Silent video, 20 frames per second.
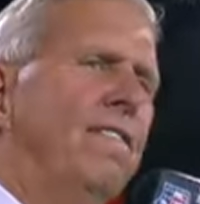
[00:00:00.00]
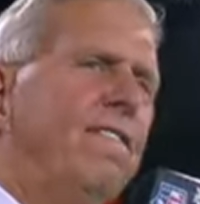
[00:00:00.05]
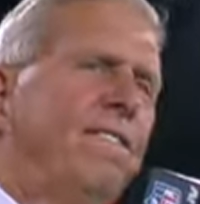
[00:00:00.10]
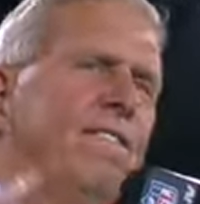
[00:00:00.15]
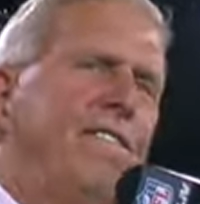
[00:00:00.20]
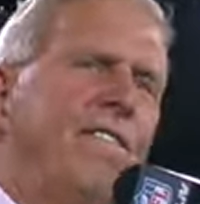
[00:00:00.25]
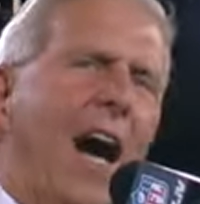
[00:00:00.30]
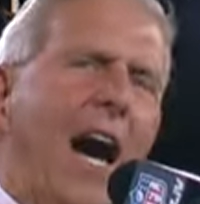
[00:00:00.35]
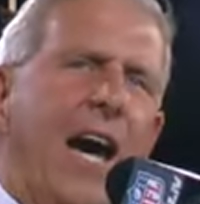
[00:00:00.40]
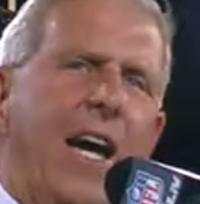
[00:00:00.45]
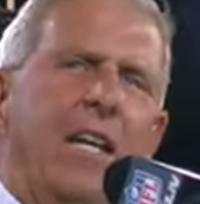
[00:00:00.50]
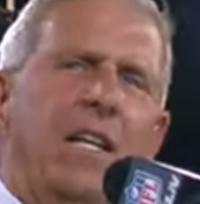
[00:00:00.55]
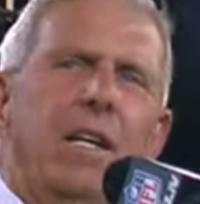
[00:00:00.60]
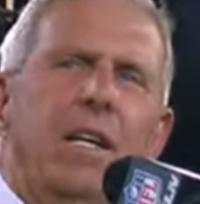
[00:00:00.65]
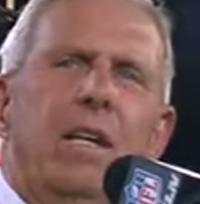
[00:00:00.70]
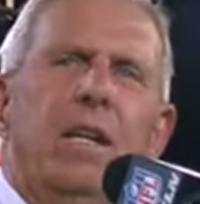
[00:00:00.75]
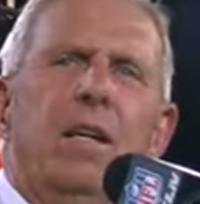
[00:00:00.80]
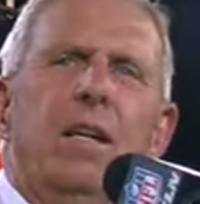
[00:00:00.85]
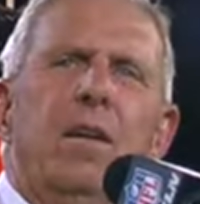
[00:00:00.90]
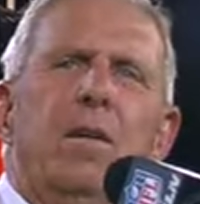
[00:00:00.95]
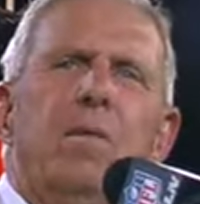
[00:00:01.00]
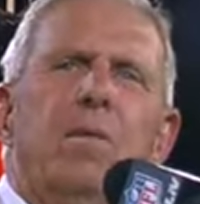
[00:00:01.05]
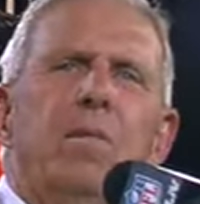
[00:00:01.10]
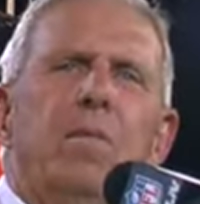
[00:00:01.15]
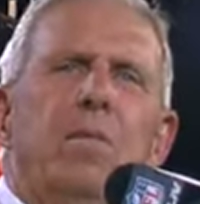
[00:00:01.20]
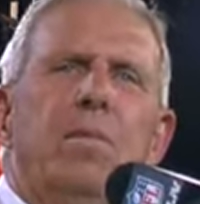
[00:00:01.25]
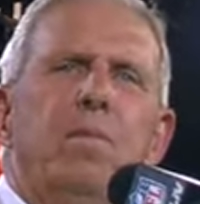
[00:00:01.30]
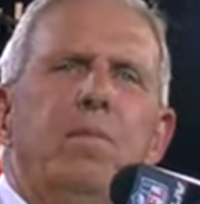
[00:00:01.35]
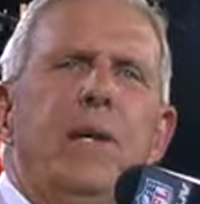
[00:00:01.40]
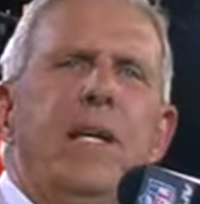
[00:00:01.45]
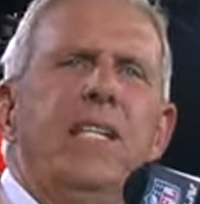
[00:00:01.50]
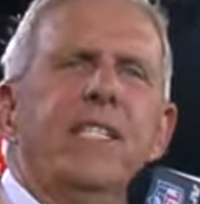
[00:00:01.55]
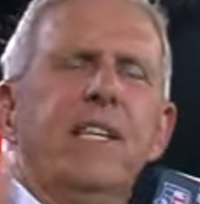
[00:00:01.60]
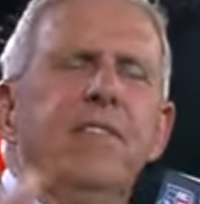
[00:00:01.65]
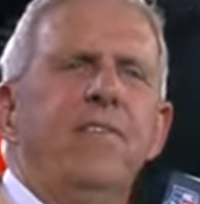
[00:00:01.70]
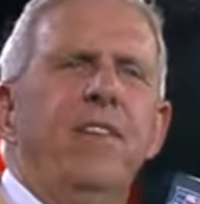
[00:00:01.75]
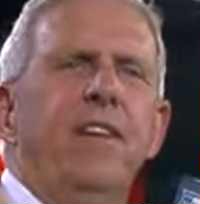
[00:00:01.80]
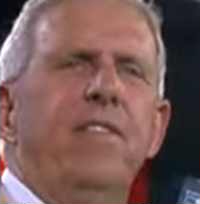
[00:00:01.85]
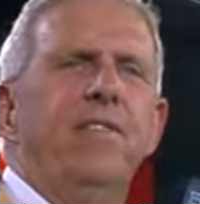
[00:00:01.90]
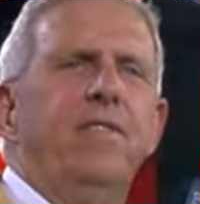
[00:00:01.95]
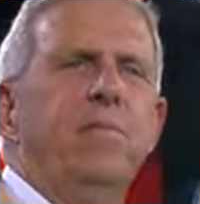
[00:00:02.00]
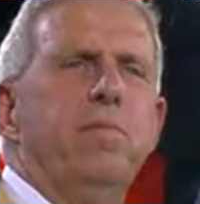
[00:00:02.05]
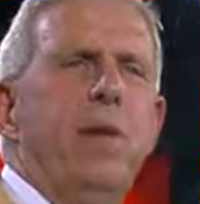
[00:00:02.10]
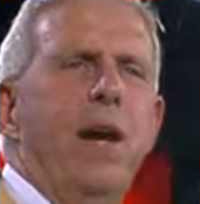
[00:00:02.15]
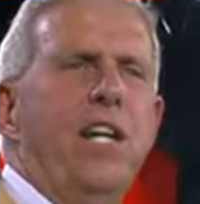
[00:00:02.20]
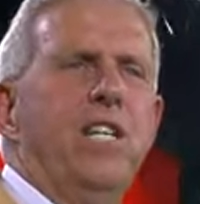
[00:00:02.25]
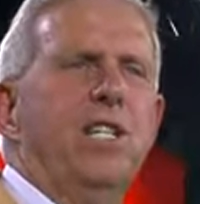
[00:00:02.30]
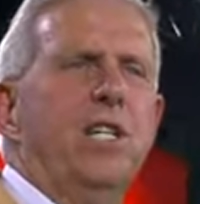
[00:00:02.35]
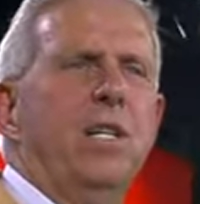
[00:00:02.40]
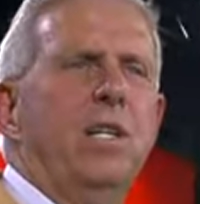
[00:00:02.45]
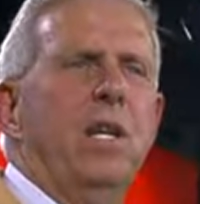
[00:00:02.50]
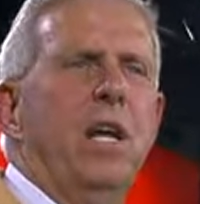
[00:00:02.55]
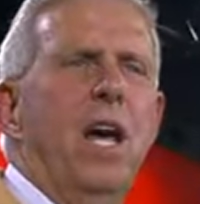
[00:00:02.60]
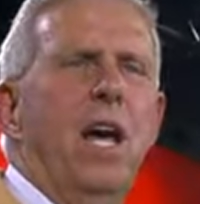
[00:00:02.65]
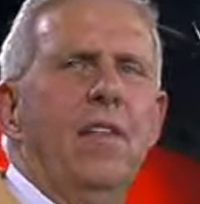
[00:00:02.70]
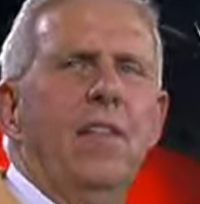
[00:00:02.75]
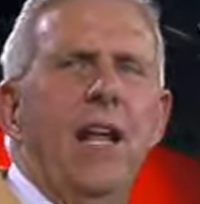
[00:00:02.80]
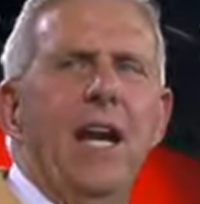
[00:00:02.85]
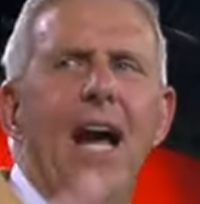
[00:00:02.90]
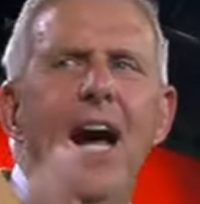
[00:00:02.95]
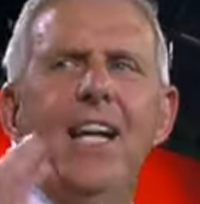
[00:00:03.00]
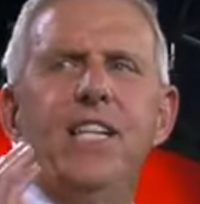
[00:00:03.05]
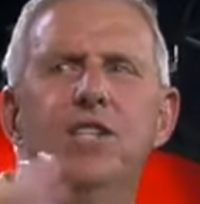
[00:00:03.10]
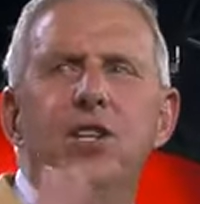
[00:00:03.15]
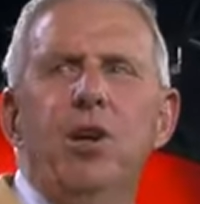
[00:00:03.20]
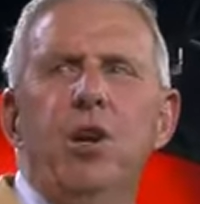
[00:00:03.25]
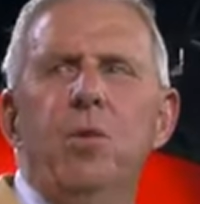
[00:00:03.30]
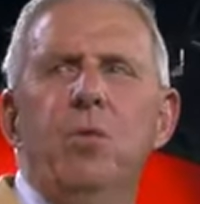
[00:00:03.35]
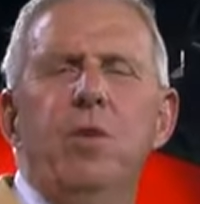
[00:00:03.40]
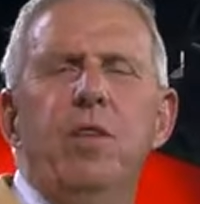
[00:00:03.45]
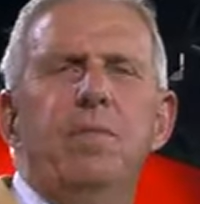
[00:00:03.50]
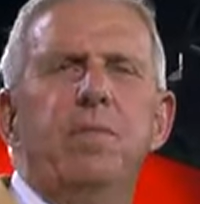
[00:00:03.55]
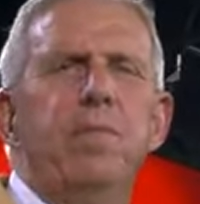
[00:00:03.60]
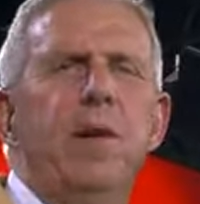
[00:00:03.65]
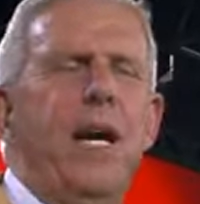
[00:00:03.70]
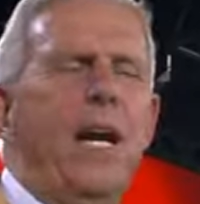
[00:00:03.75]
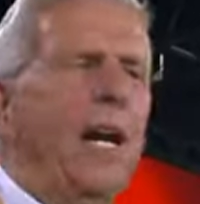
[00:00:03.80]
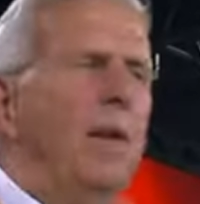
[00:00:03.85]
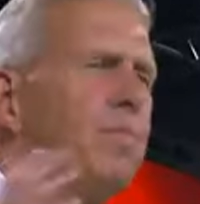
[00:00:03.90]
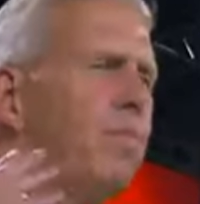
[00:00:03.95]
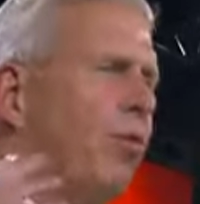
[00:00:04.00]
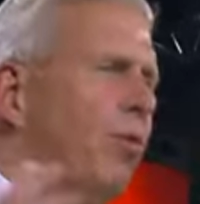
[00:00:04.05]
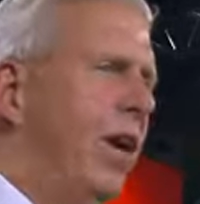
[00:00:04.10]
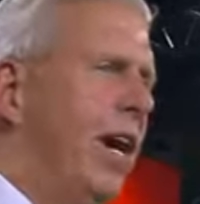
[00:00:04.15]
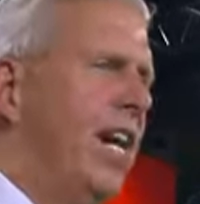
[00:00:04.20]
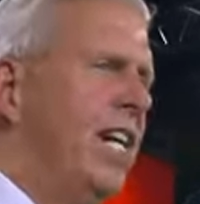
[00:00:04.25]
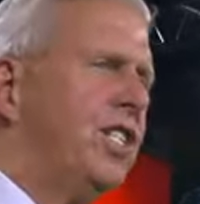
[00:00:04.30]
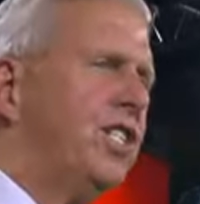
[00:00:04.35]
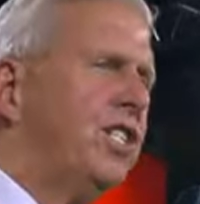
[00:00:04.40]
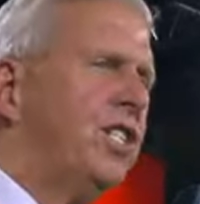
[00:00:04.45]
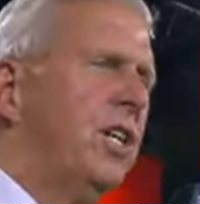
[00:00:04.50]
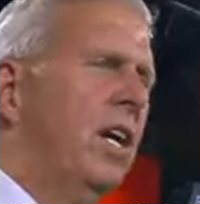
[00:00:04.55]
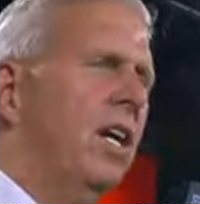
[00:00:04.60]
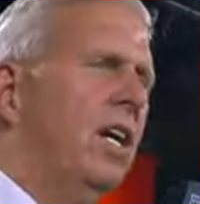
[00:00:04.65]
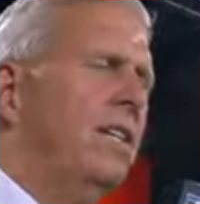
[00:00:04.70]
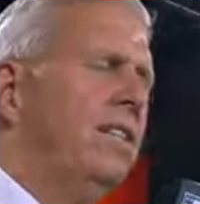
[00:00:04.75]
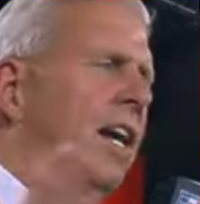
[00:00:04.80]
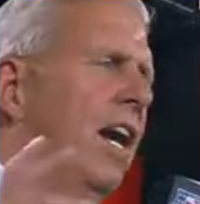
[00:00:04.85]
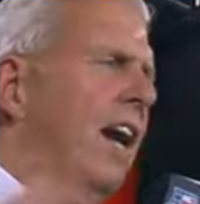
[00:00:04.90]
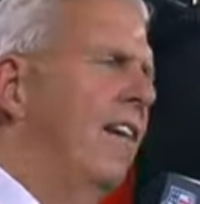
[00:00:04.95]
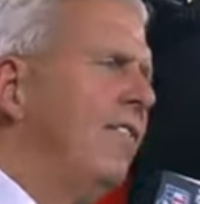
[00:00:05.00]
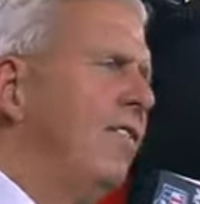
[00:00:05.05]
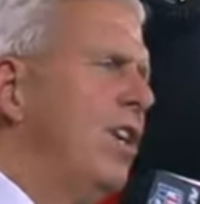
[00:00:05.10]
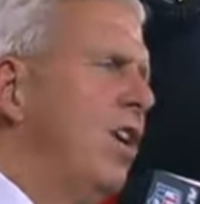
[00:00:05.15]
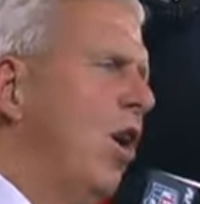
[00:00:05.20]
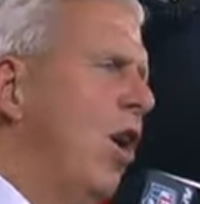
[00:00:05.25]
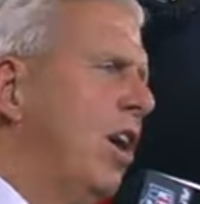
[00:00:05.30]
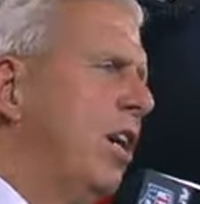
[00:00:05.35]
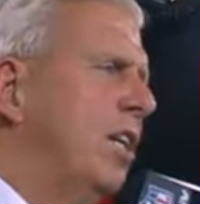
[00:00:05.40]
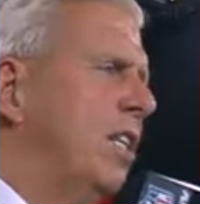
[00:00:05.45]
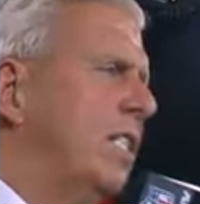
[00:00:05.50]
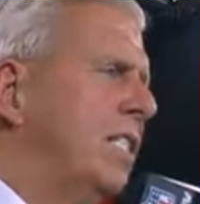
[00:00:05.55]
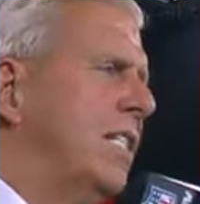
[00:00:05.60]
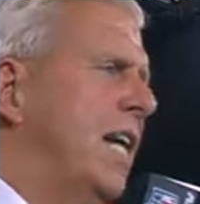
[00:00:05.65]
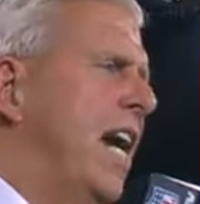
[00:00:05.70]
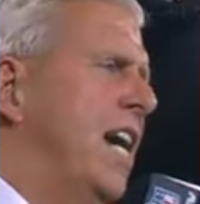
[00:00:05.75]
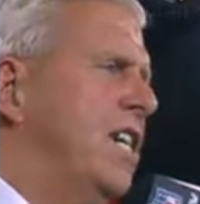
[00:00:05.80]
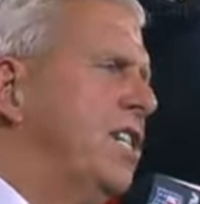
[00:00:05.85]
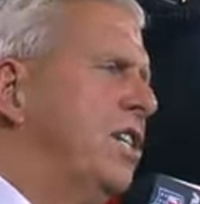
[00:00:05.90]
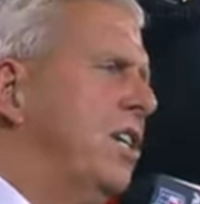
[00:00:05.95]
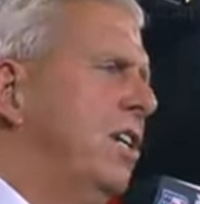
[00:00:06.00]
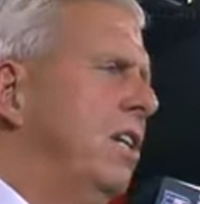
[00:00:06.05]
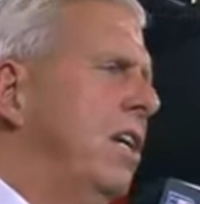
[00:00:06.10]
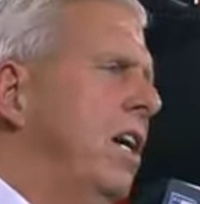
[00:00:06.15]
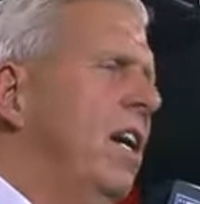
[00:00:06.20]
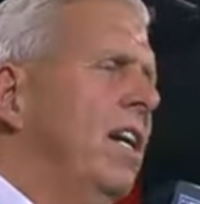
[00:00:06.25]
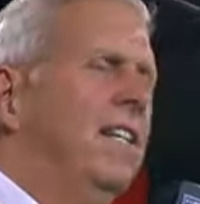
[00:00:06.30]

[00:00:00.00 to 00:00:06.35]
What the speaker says: vital piece of information that I took with me and preached to every organization,